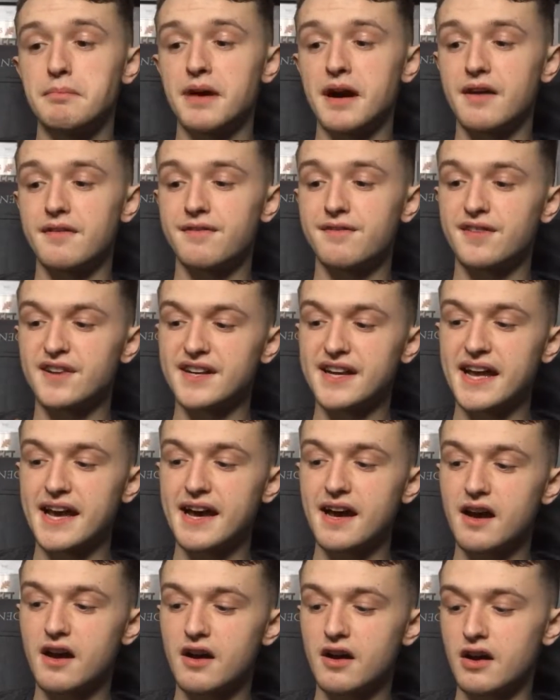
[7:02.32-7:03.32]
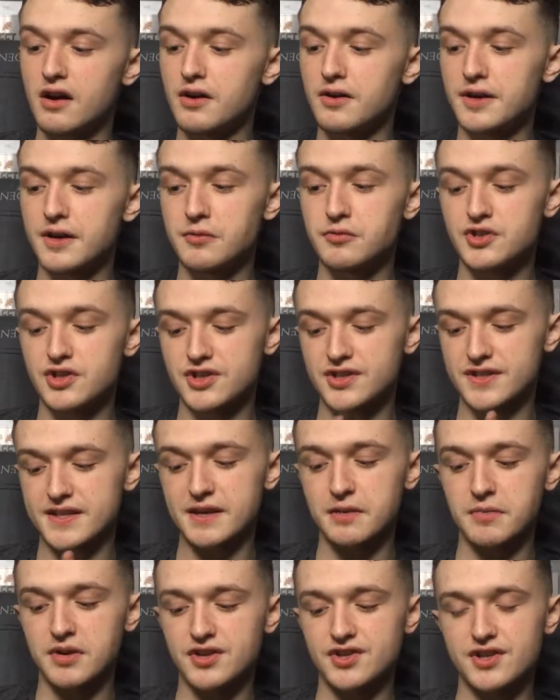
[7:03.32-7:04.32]
But for now, it will just
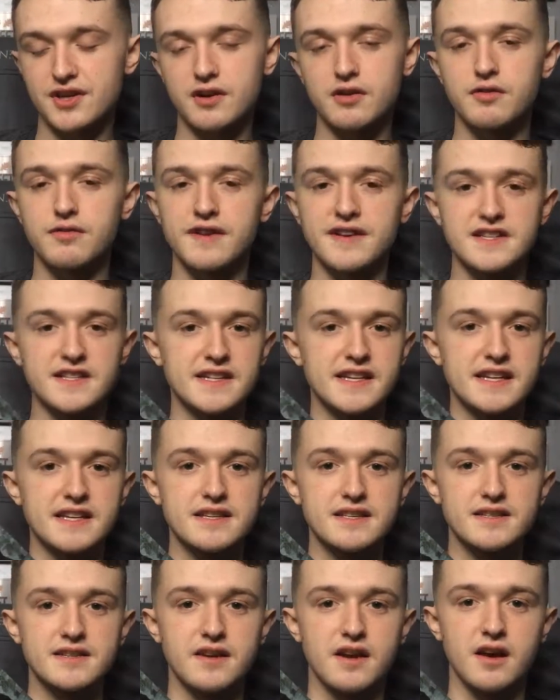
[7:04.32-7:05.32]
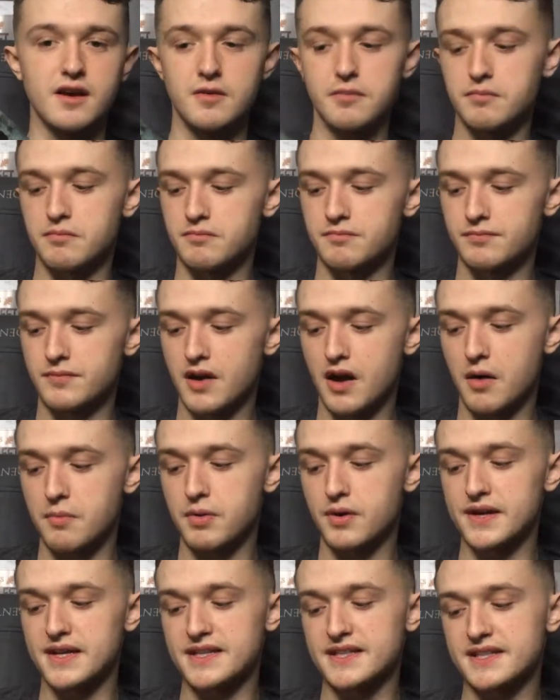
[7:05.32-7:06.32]
sit on my shelf as he is. I'll
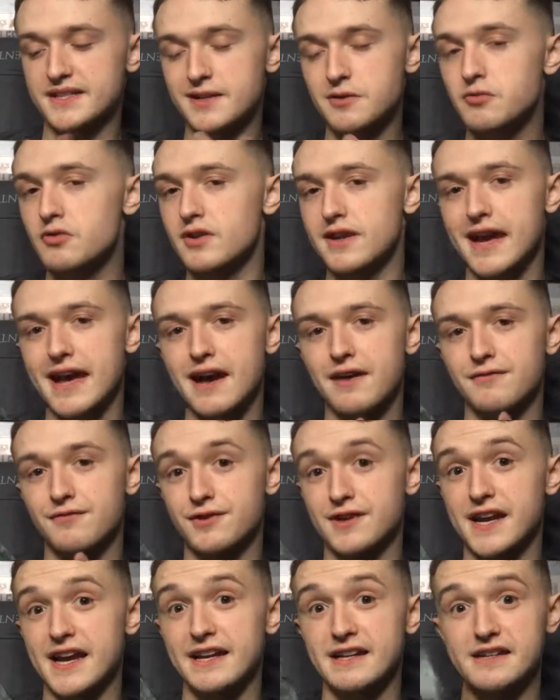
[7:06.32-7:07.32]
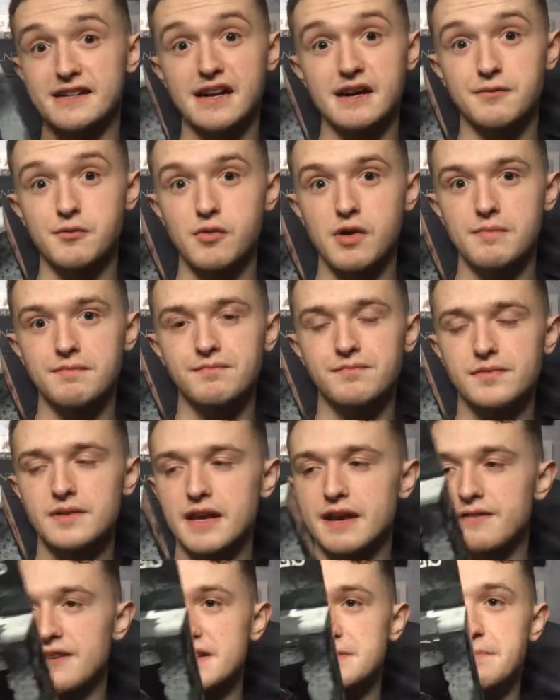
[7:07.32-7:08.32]
probably still look out for getting another one,
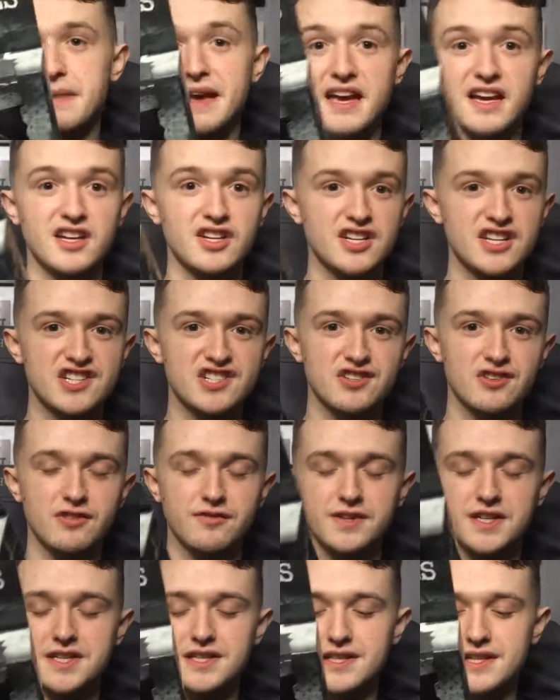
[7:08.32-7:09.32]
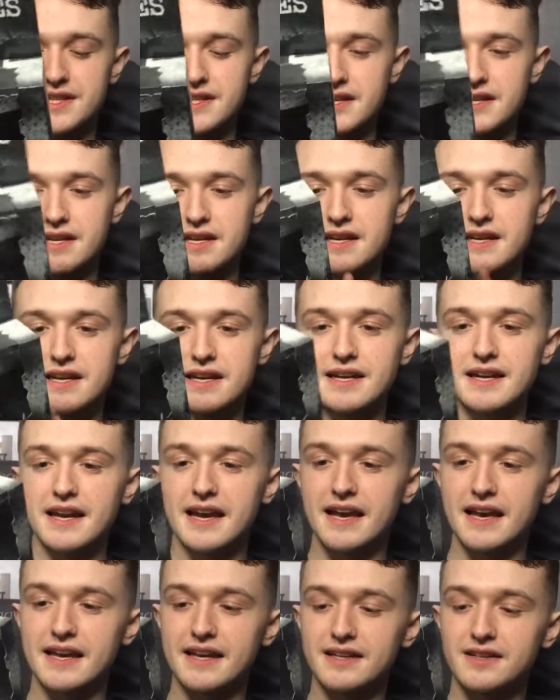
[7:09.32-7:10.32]
if it's better condition, obviously.
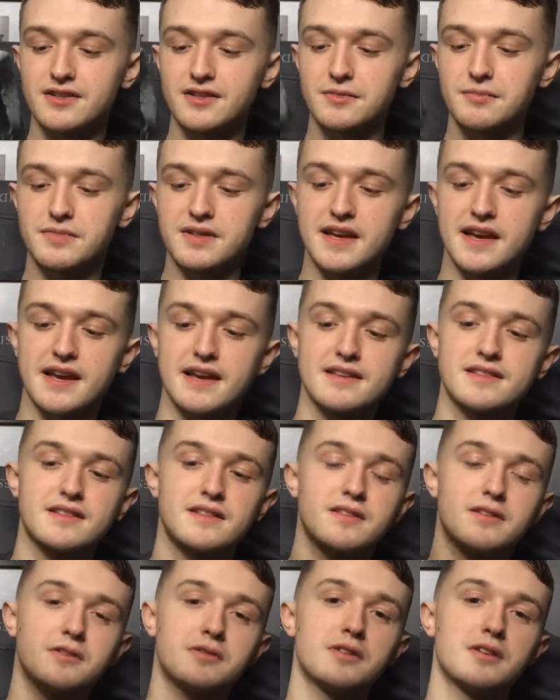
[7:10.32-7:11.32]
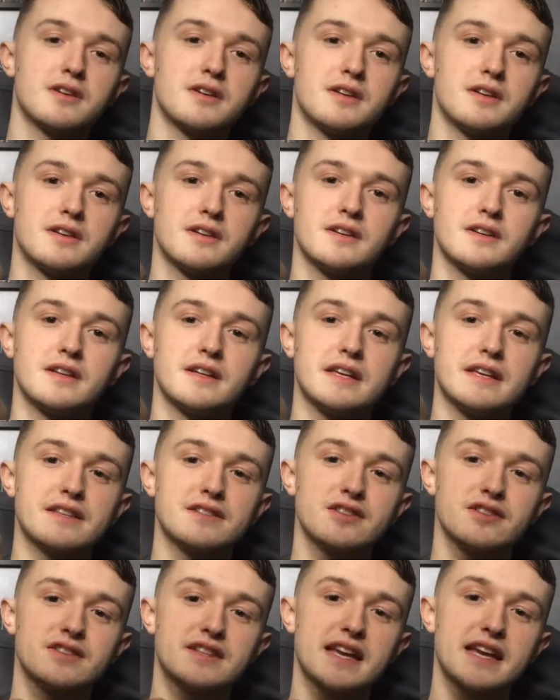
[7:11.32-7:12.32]
And yeah, so
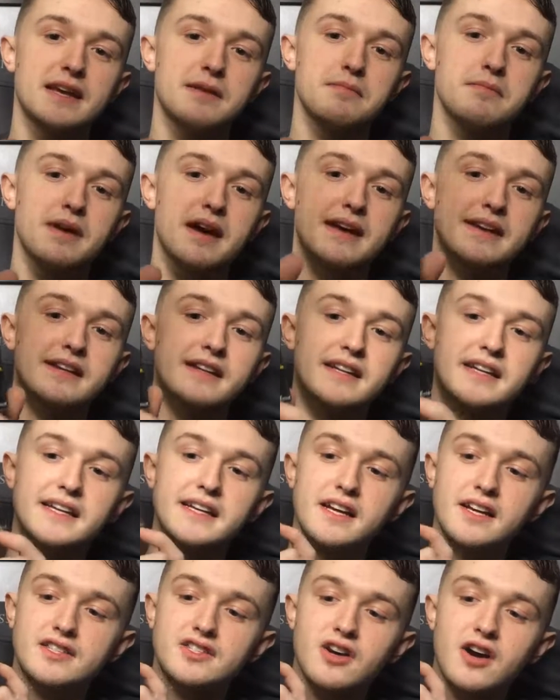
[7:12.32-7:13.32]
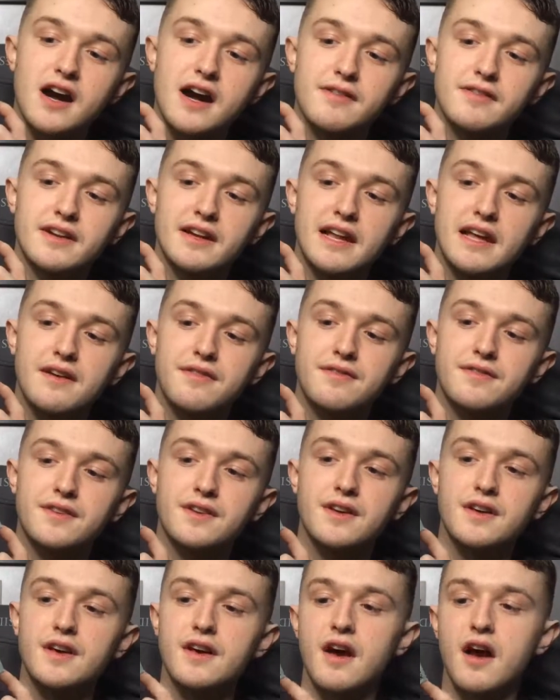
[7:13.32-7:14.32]
it's just him and the Tyrant
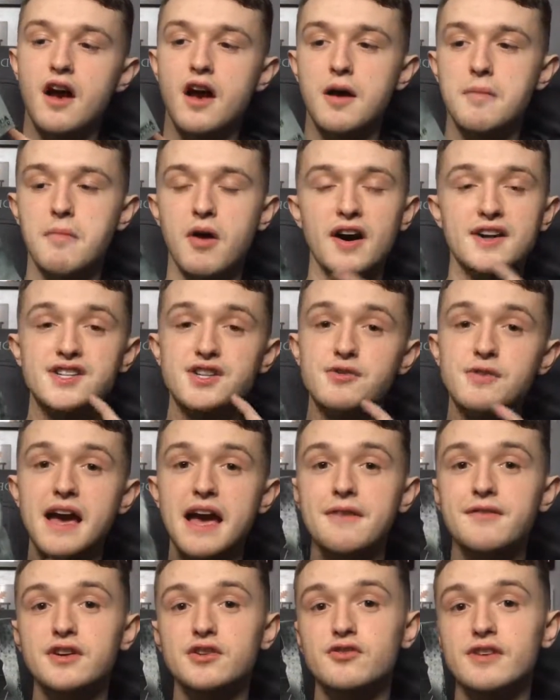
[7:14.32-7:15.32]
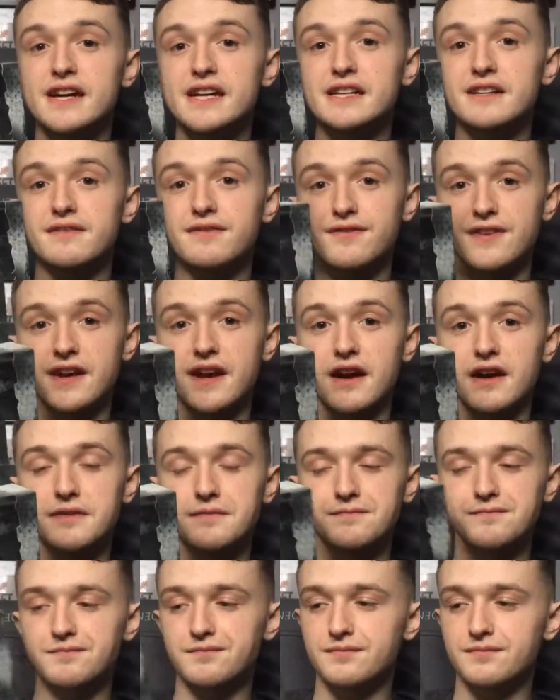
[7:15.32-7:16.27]
left. I do have a graded figure.